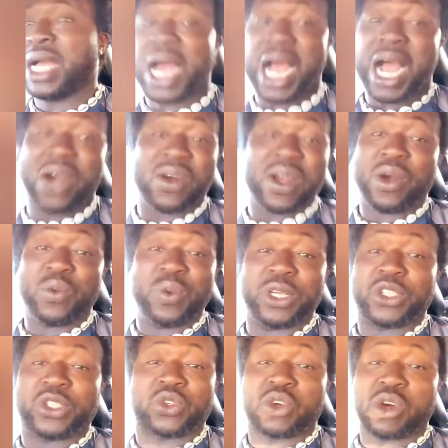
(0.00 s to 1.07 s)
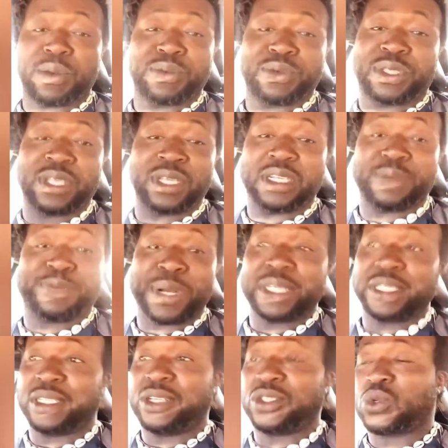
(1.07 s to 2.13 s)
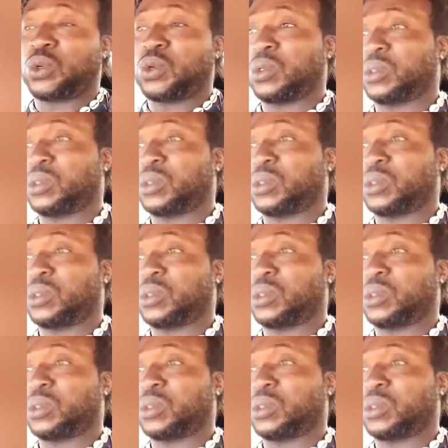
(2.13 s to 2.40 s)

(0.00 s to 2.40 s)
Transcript: How I wish Trump is still the president.